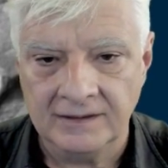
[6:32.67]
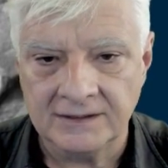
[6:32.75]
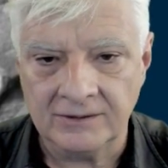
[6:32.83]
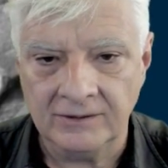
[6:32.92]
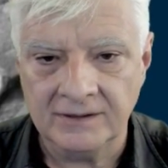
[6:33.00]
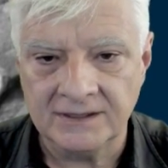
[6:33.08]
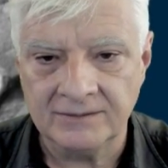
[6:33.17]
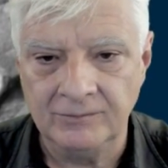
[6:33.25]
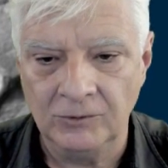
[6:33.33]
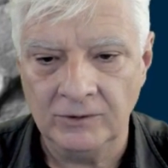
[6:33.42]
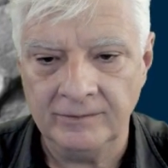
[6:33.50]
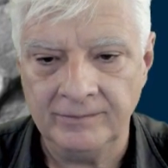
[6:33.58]
And it's got a
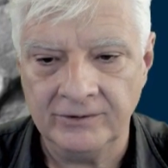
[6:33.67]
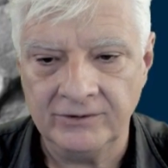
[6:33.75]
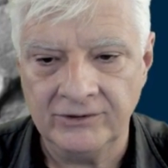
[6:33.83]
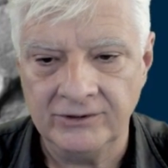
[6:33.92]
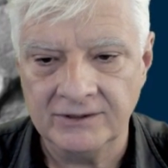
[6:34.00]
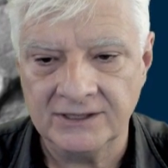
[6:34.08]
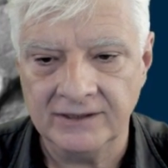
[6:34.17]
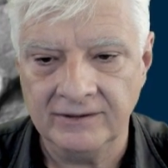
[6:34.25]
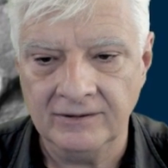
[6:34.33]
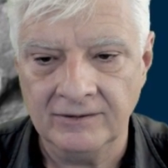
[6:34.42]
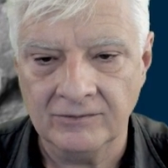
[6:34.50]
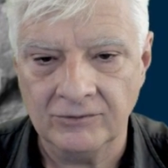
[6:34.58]
smaller
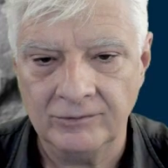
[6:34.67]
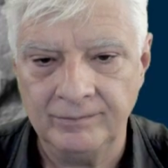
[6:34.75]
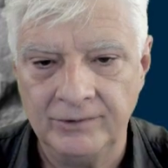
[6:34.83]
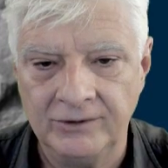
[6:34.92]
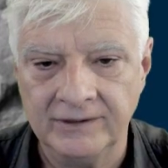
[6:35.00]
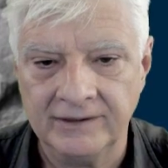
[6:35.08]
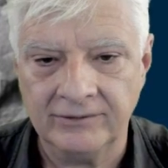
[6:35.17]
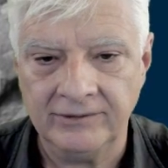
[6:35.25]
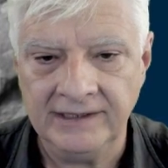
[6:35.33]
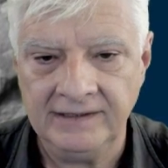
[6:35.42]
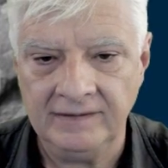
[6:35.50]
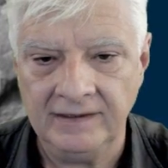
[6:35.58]
protrusion or part
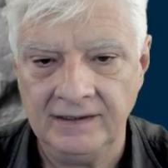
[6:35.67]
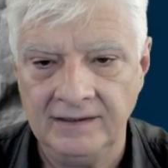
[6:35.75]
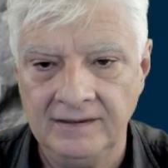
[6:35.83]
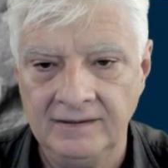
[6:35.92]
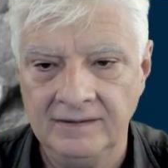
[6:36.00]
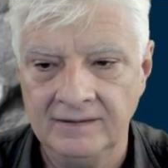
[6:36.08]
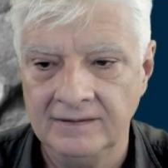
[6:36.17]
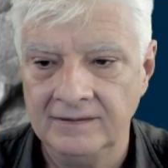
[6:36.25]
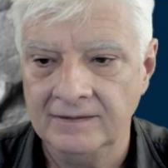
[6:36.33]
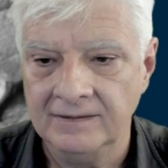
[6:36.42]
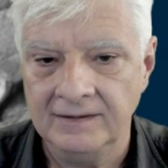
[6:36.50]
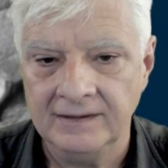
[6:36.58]
right there
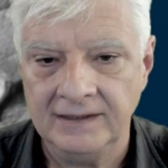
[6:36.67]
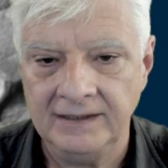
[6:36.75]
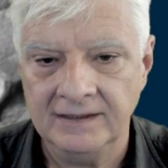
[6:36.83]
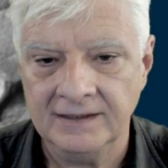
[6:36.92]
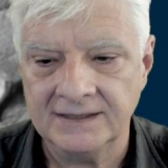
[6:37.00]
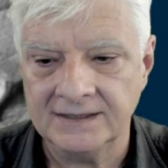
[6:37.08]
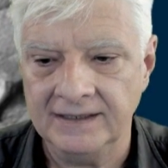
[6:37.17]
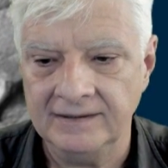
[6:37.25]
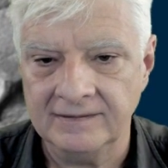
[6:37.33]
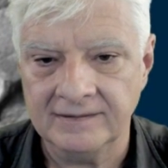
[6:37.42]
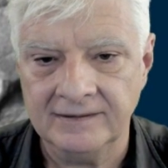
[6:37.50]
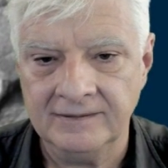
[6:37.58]
in its
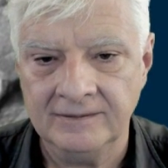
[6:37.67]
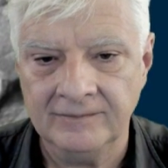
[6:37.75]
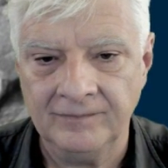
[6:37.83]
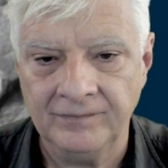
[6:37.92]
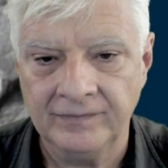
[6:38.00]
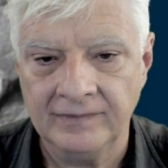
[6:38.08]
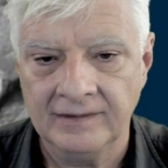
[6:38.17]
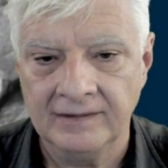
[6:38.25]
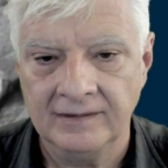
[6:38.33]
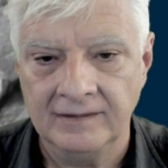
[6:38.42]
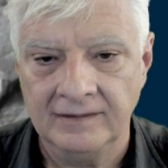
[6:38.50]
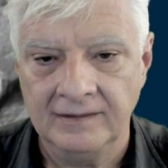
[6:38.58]
center.
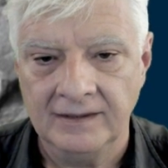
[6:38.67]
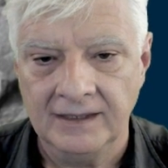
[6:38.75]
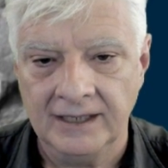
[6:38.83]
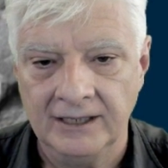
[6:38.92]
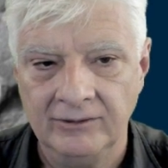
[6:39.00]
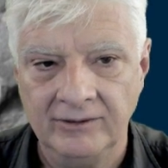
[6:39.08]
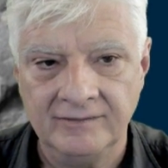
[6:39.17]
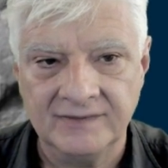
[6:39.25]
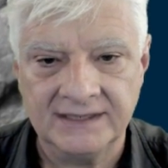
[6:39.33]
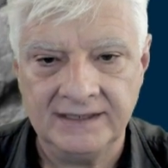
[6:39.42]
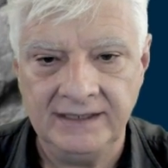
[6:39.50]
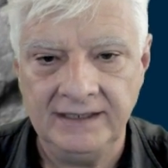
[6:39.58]
And
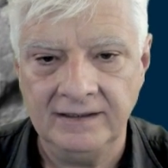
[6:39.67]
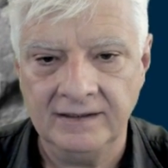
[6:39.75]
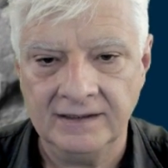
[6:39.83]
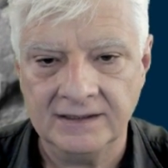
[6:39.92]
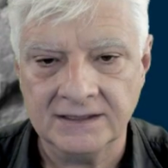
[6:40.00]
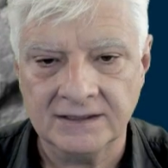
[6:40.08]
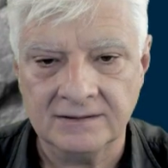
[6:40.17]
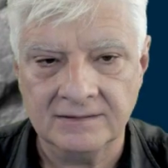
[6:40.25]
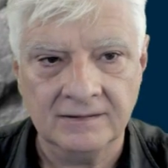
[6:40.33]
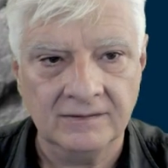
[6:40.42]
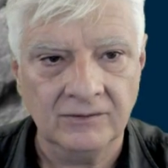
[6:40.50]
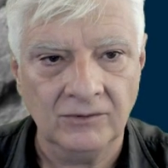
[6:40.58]
we've seen
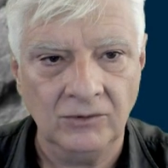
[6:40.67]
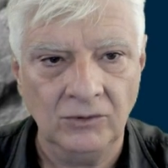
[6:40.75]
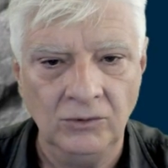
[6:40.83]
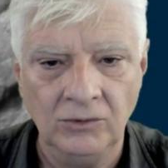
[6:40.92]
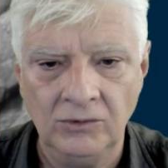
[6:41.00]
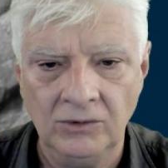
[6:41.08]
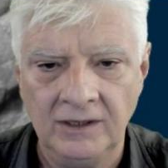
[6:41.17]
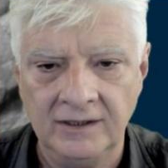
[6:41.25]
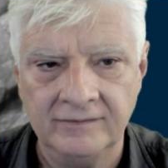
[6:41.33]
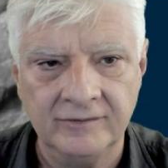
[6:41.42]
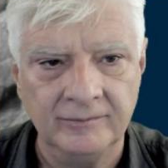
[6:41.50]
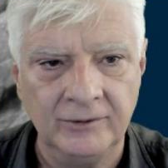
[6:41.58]
this all
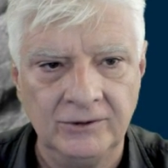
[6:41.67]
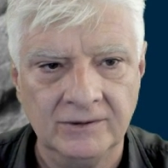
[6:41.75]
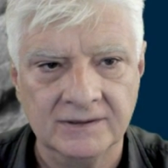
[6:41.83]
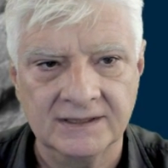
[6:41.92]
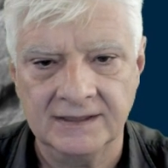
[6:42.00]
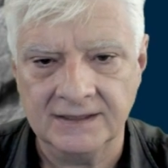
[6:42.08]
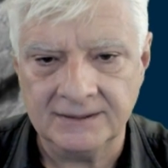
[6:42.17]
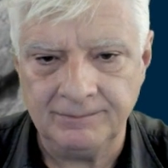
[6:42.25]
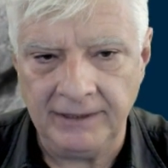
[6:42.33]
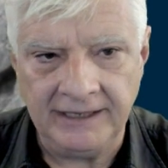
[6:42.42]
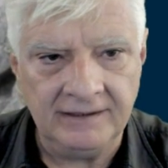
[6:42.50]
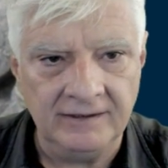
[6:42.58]
over Mars. This
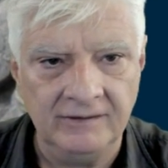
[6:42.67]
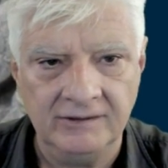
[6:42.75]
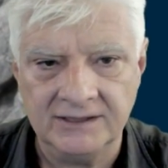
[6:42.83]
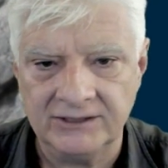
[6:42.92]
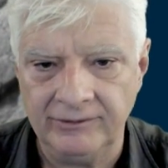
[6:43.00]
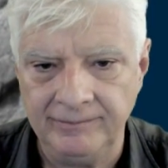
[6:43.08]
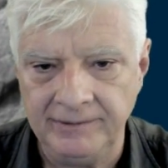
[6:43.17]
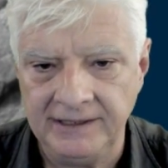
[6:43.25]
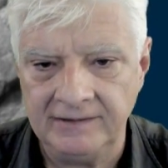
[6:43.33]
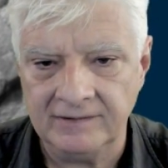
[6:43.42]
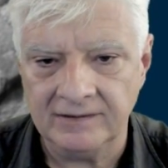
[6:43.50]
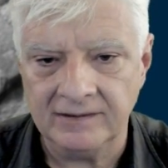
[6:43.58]
pattern is
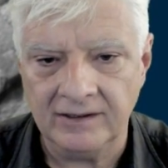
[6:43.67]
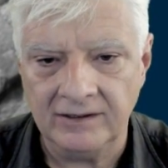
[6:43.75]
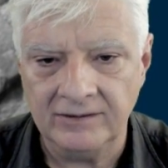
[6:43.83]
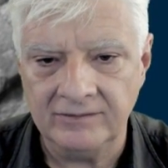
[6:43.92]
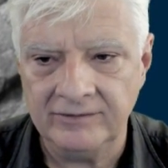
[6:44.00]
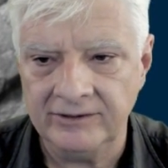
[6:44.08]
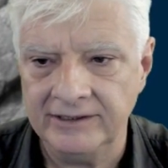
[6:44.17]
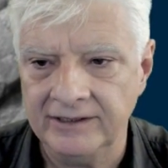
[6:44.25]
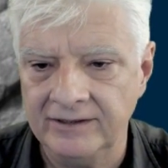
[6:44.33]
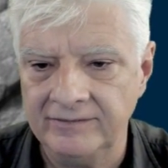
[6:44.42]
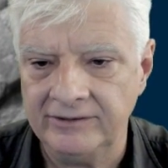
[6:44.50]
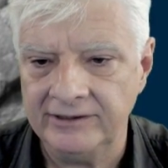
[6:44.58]
repeated over
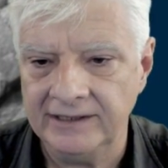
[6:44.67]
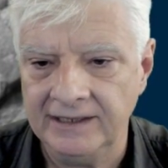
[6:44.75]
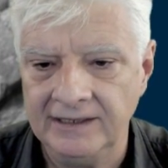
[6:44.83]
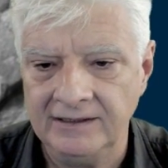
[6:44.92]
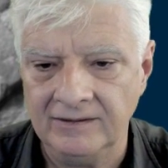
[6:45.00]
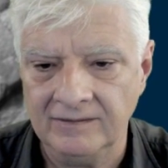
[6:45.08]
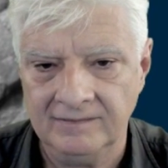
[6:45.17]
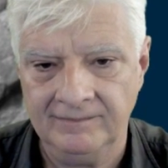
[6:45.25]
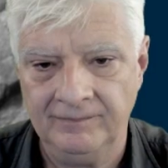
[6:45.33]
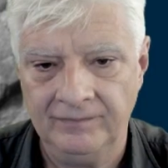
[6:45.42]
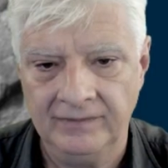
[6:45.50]
and over again,